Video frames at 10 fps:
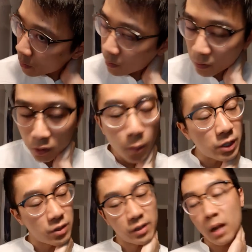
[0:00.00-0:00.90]
There's so
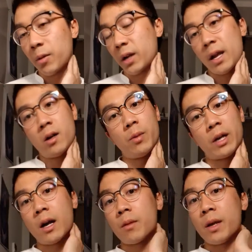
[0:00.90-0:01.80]
much to say about Hegel, but
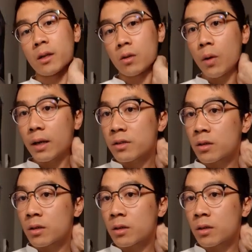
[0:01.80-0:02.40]
I got to make it quick.